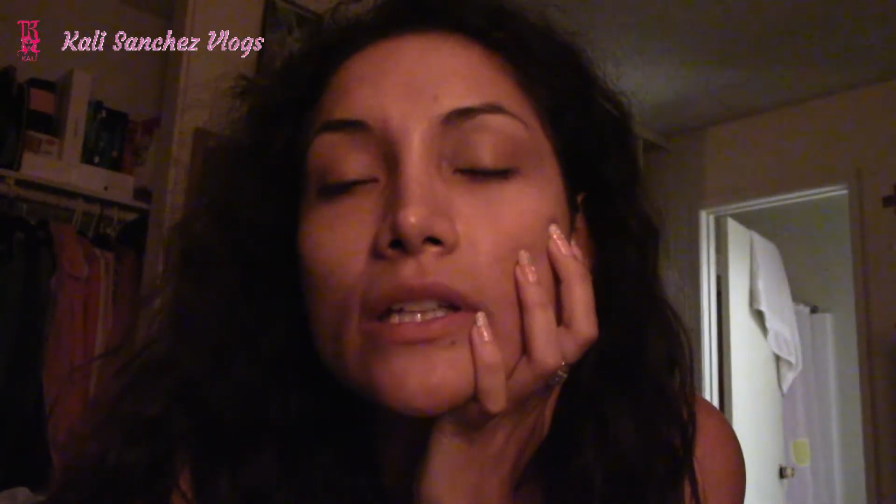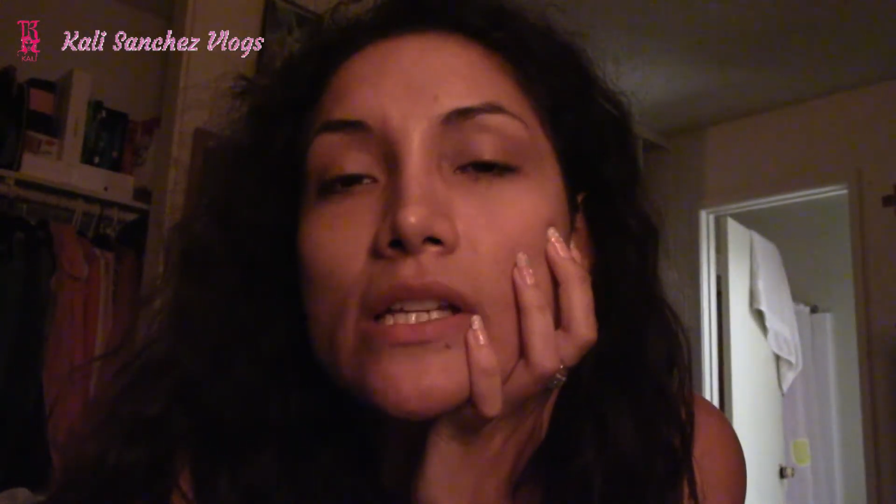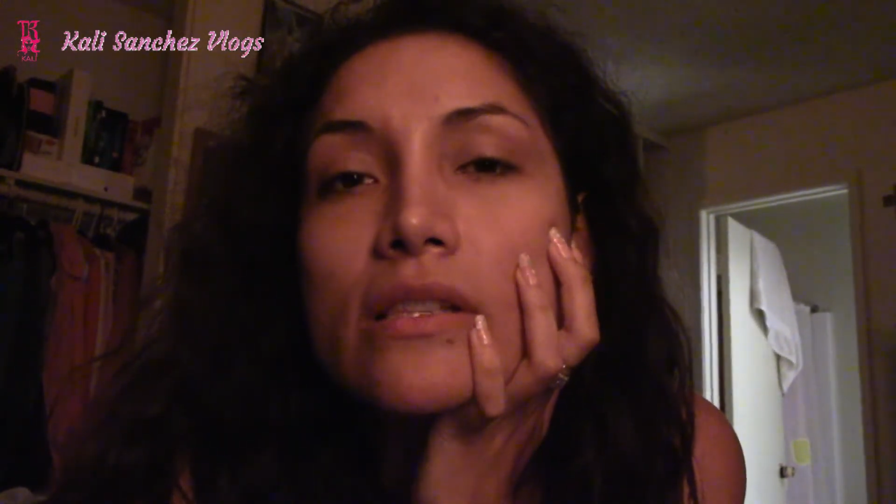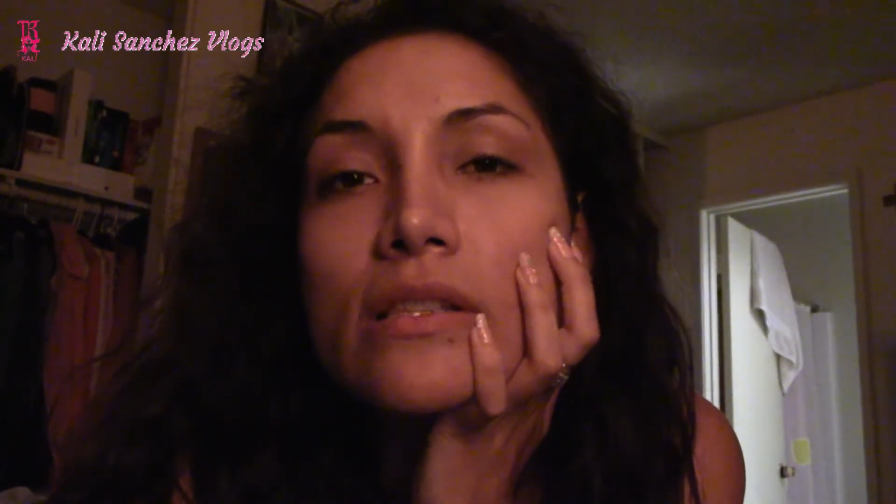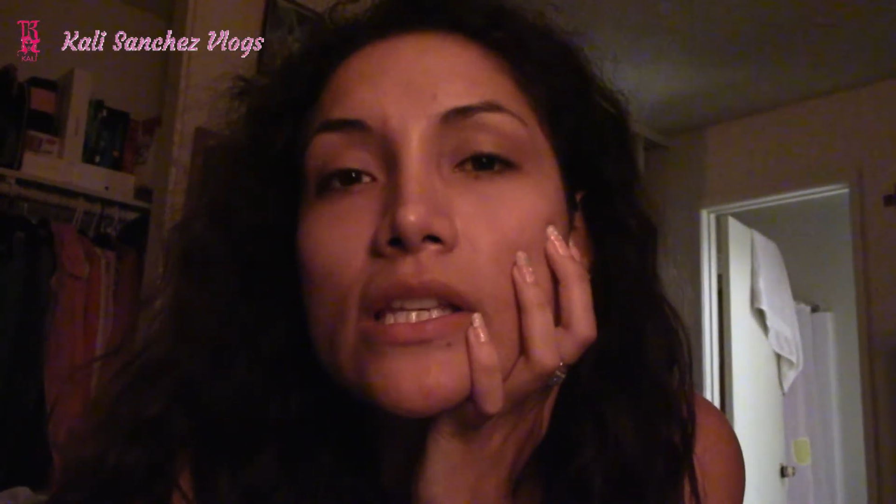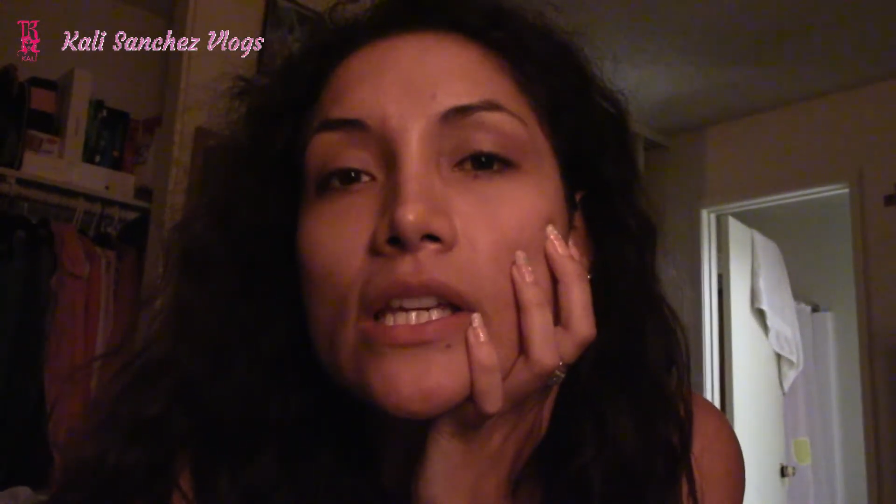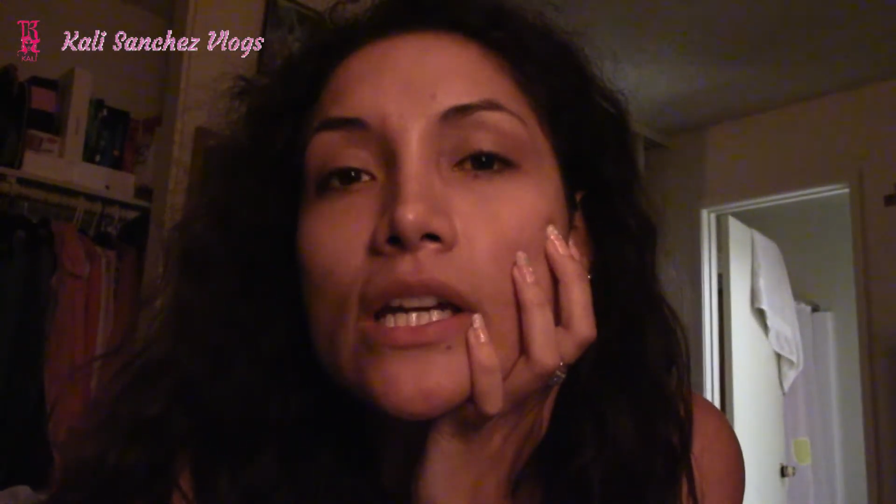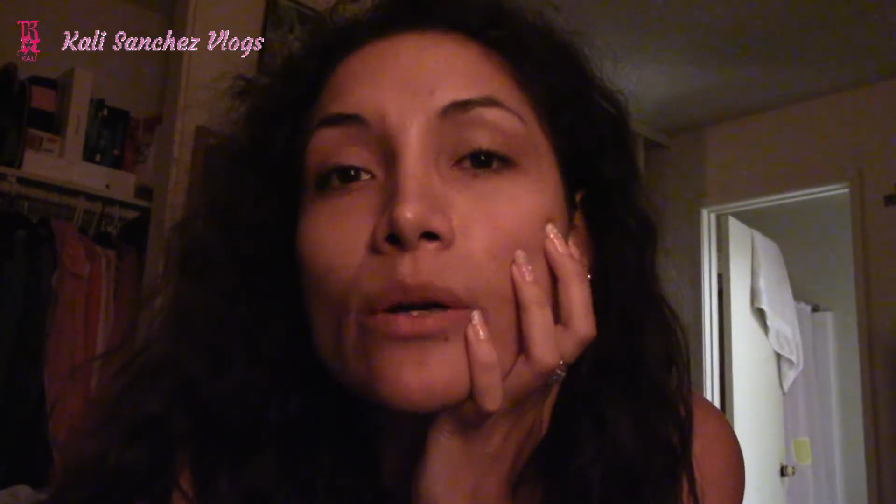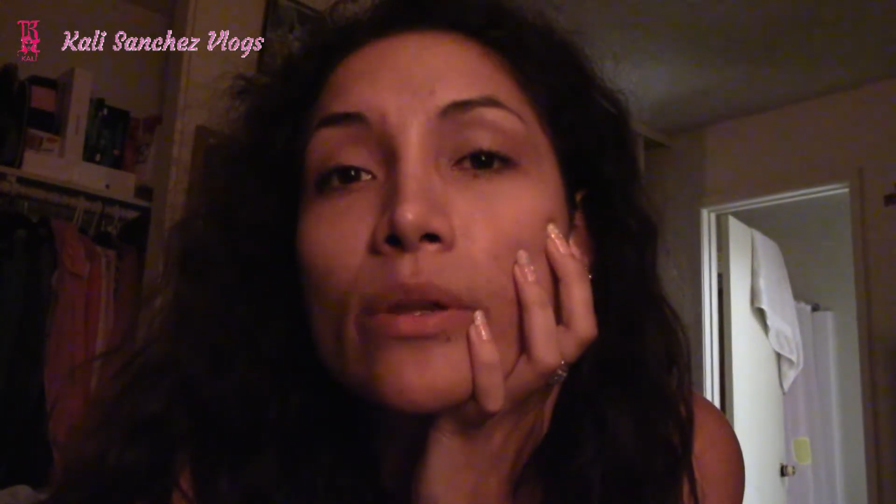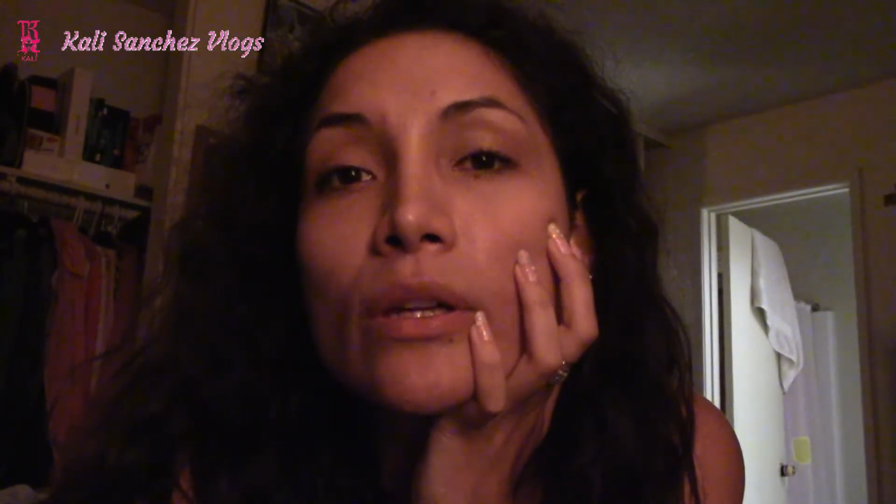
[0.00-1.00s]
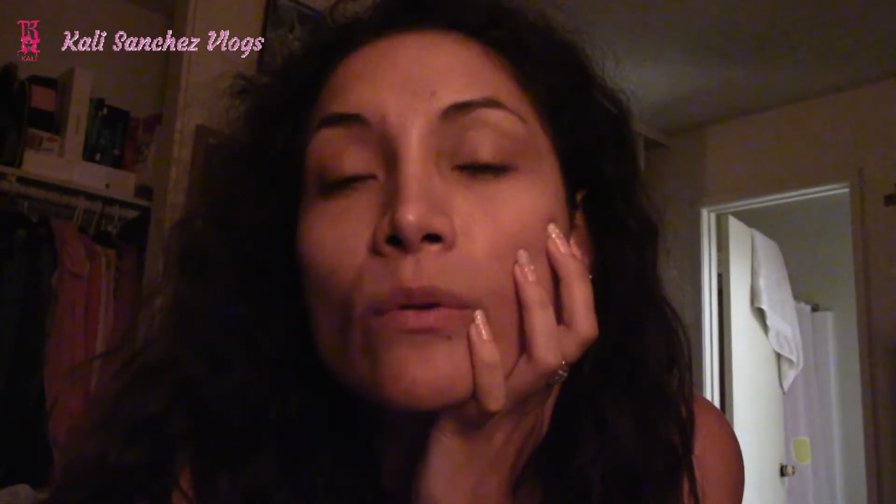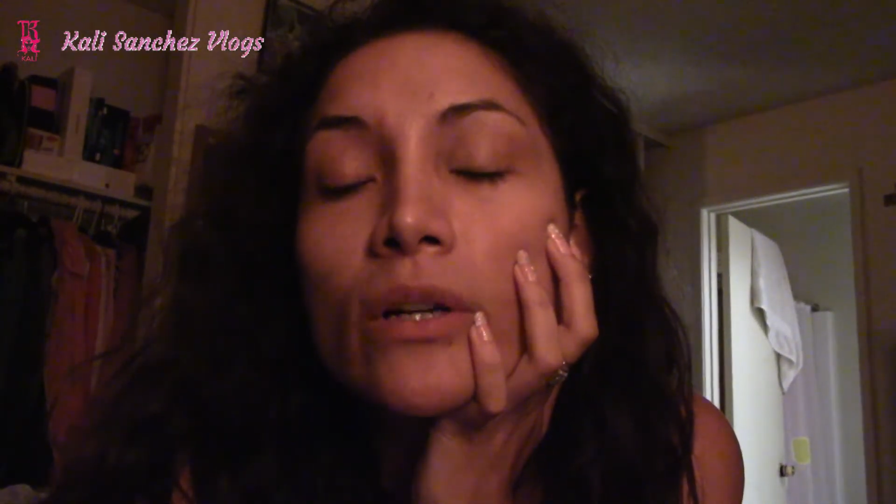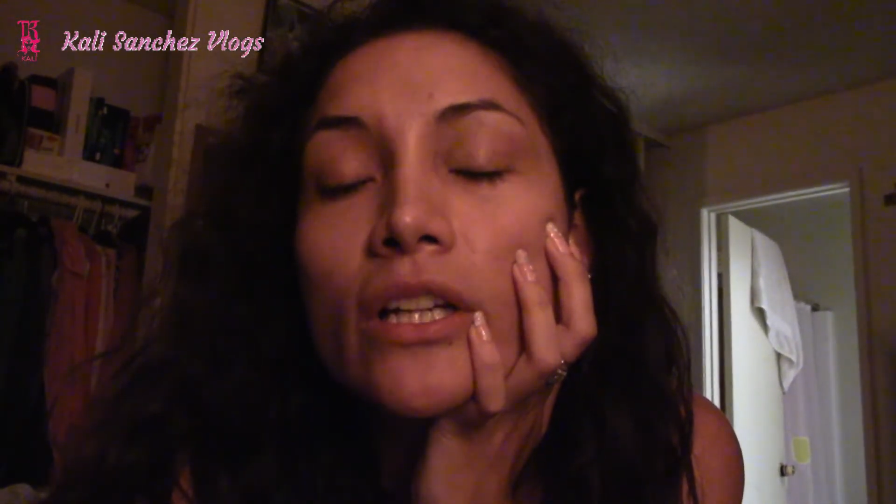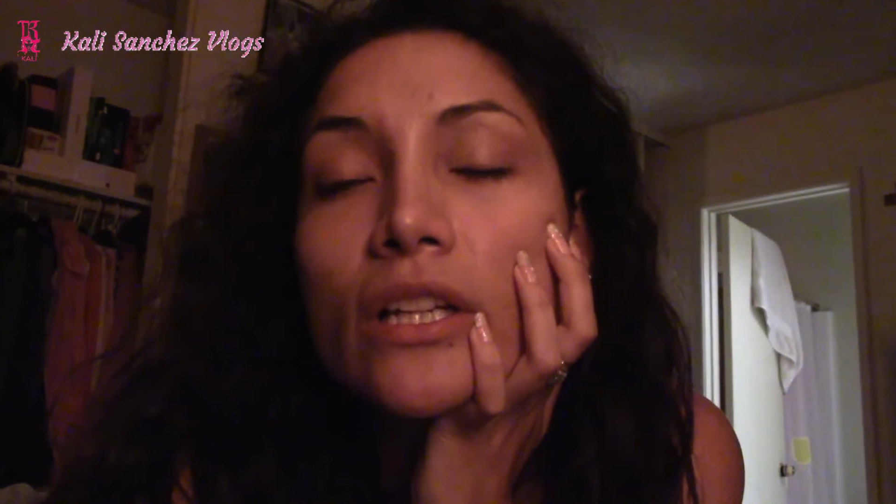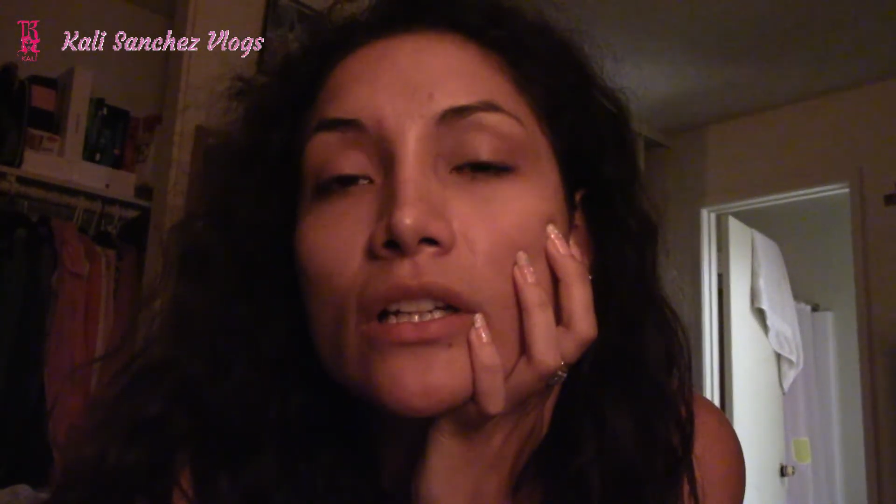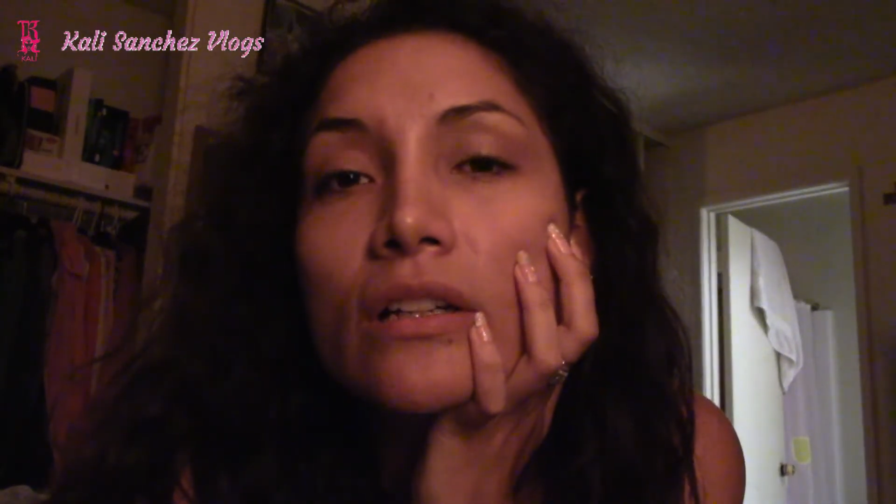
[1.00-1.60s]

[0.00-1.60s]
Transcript: and see how they work.